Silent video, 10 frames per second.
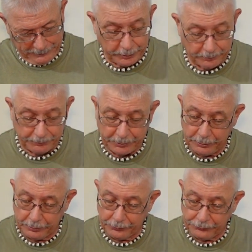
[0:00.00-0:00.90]
It
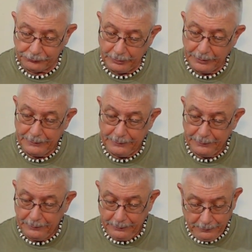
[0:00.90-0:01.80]

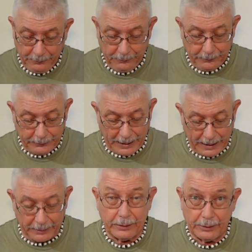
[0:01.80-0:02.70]
appears
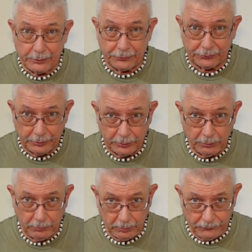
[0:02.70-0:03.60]
that it is
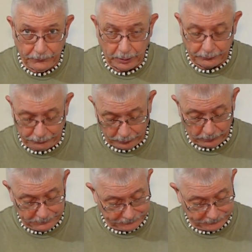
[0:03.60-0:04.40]
still functional.